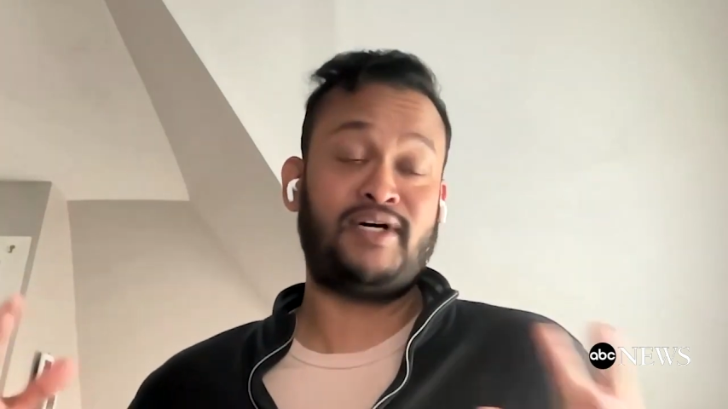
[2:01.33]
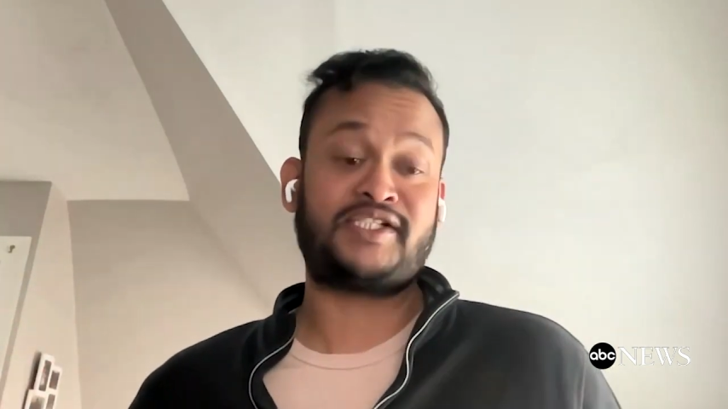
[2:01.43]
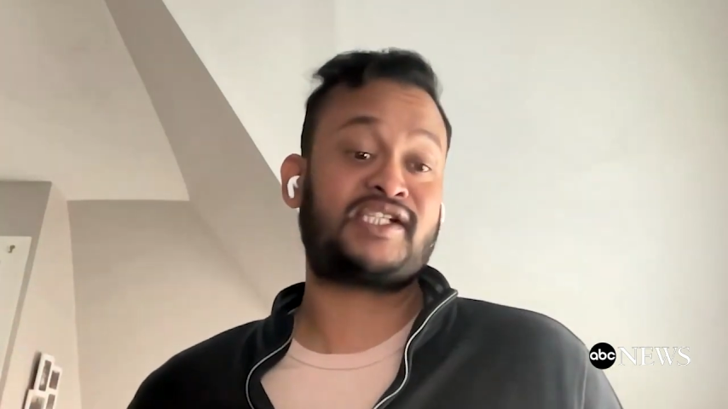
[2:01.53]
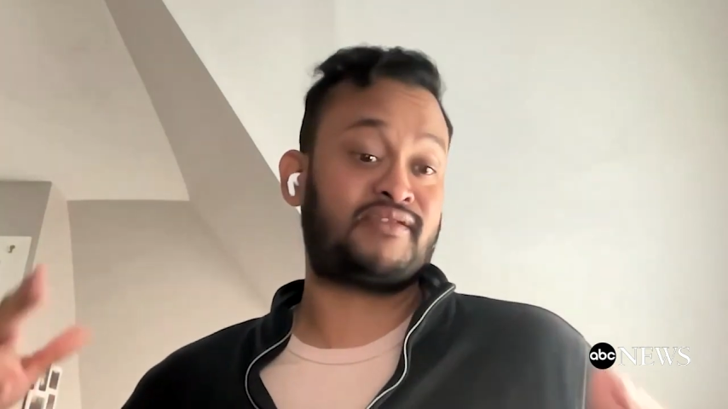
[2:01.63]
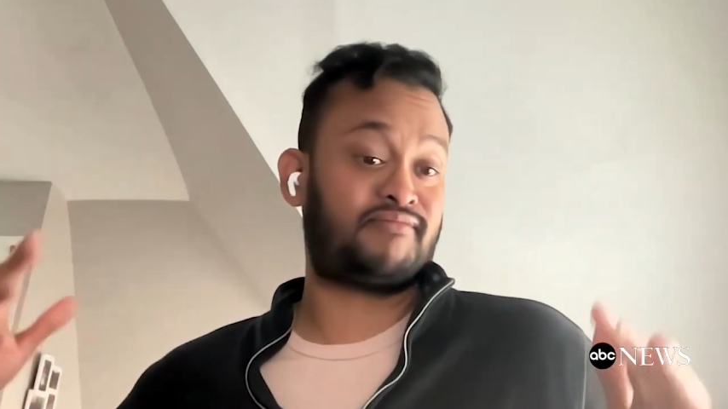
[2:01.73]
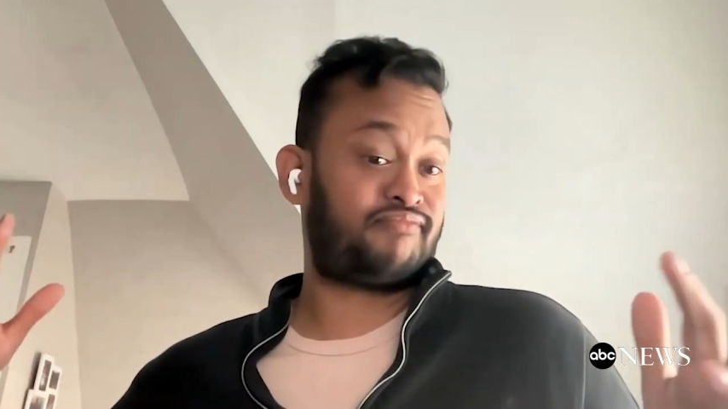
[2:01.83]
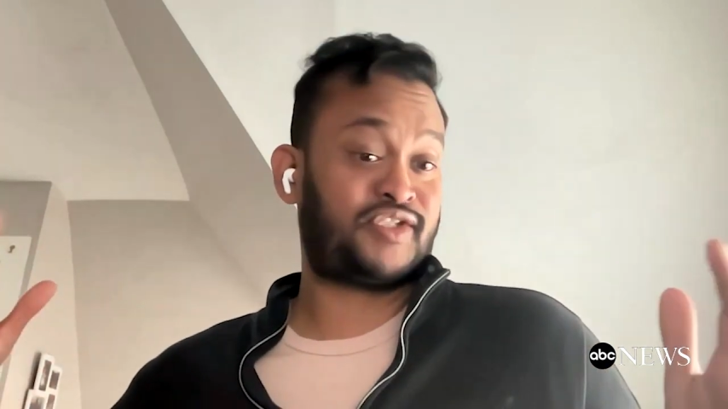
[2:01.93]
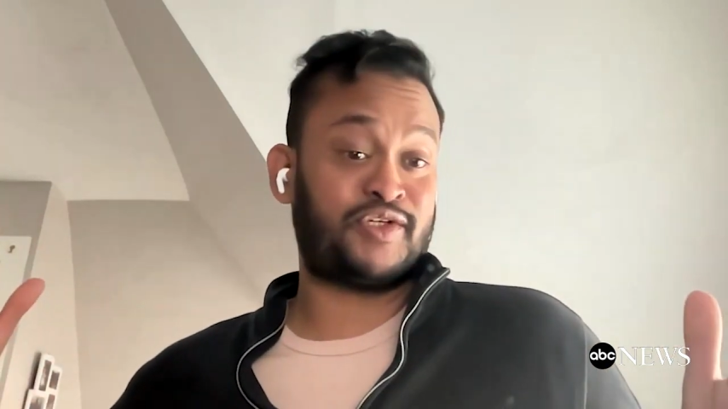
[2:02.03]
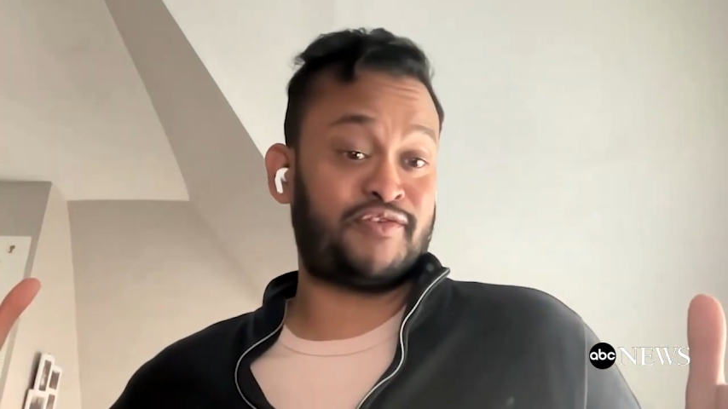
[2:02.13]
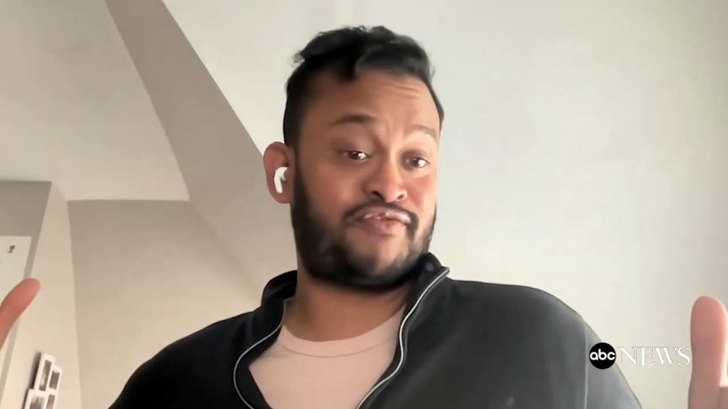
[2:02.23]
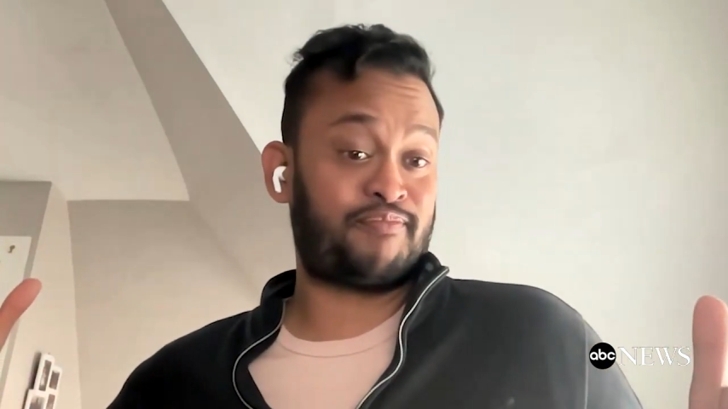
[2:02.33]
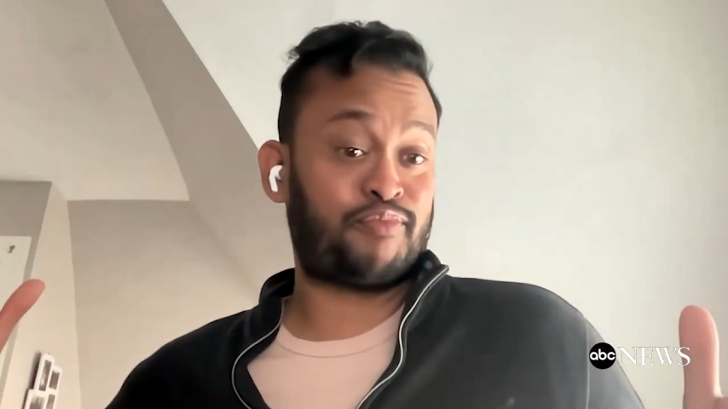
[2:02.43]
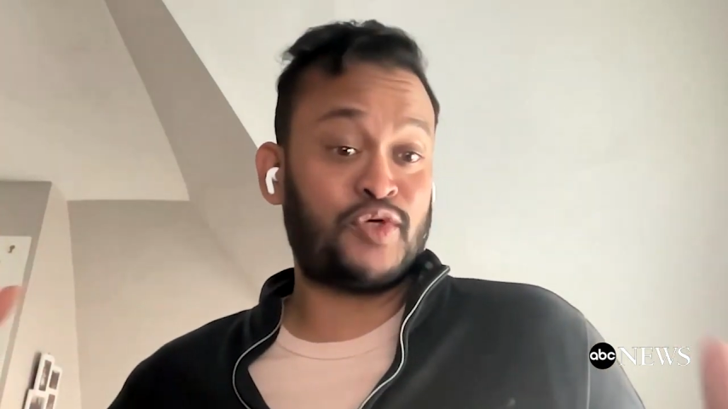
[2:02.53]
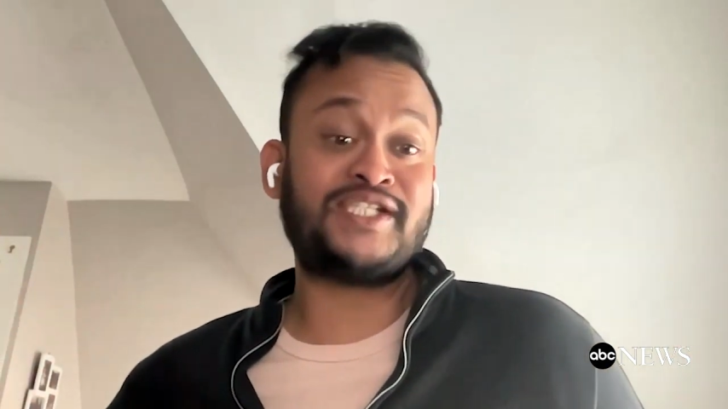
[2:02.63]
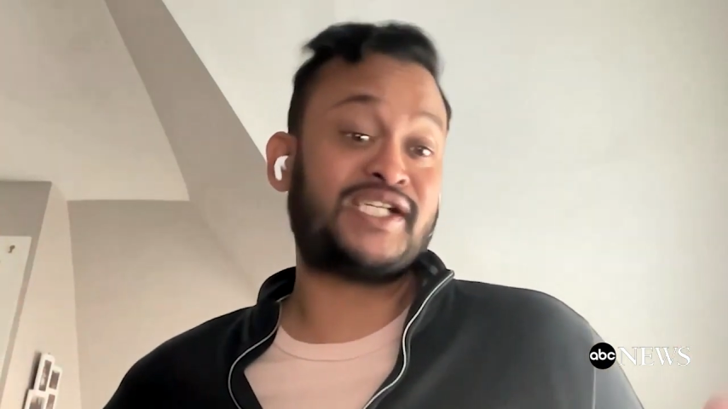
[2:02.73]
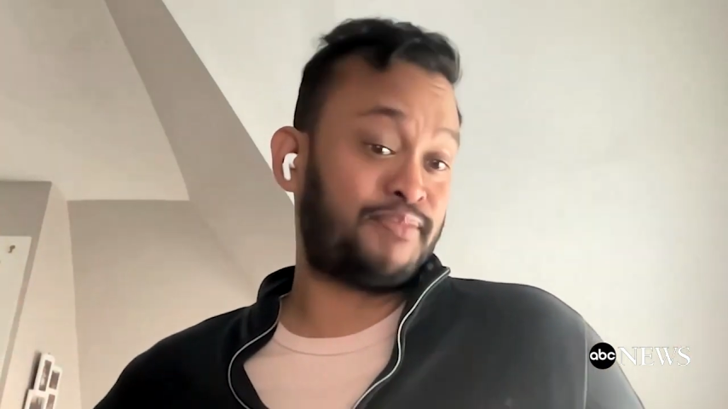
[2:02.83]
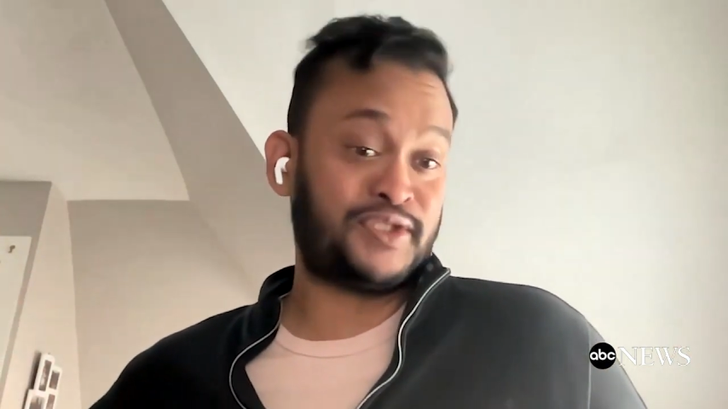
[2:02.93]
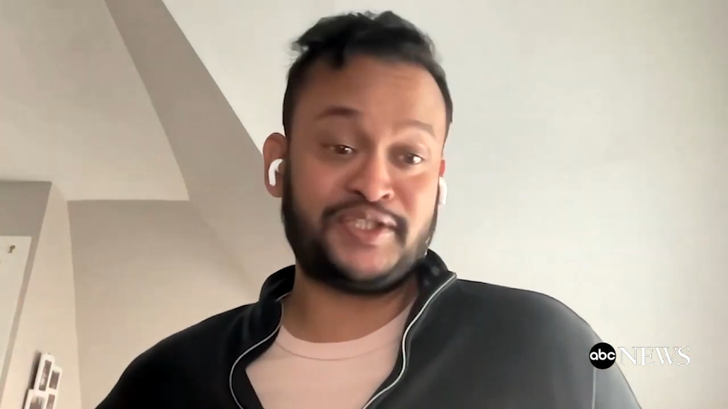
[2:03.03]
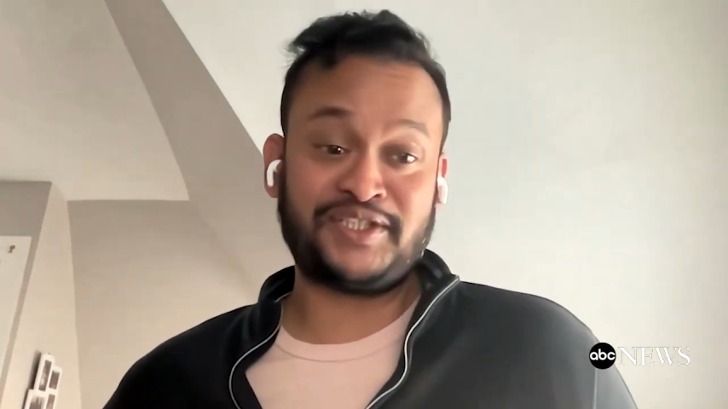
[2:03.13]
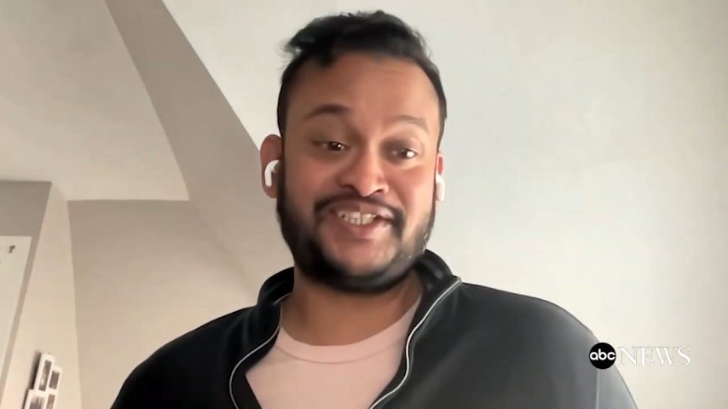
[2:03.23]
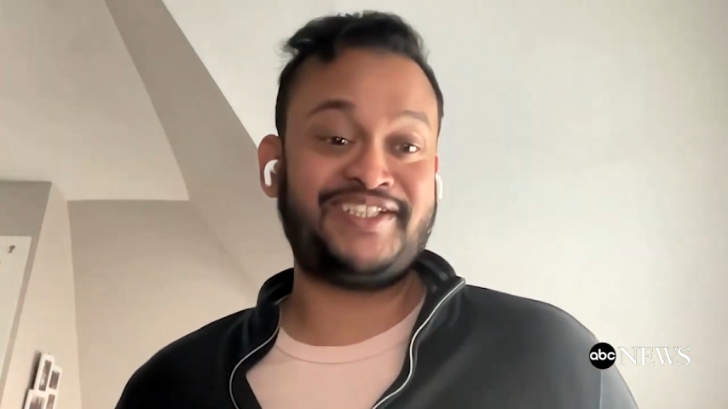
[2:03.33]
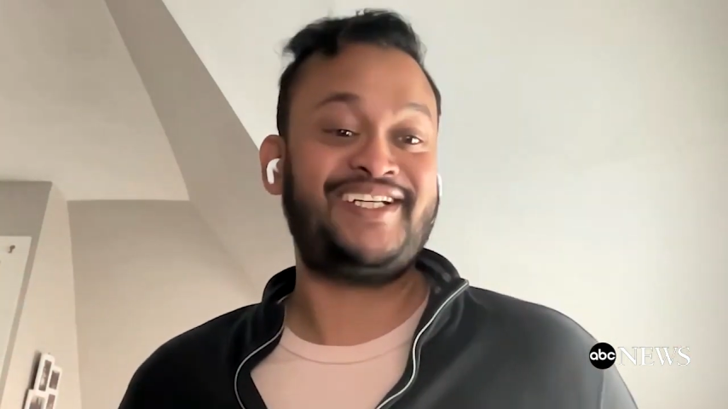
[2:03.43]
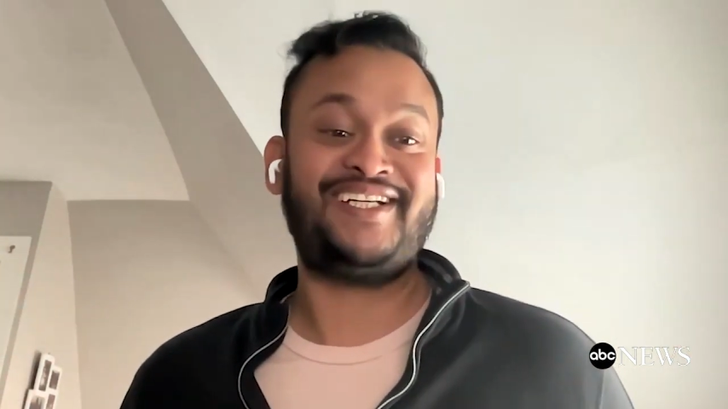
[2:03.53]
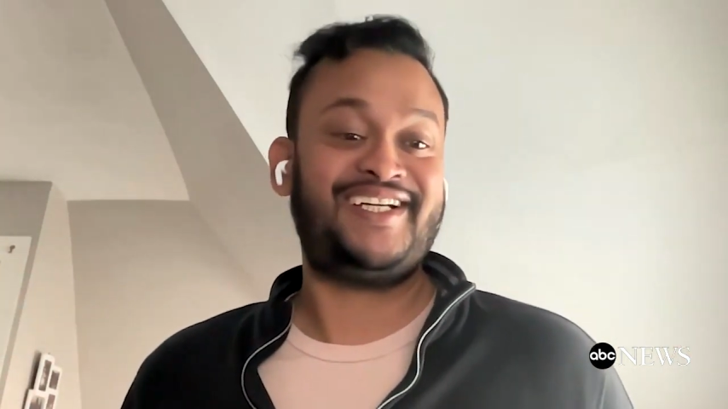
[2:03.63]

Musk sort of principled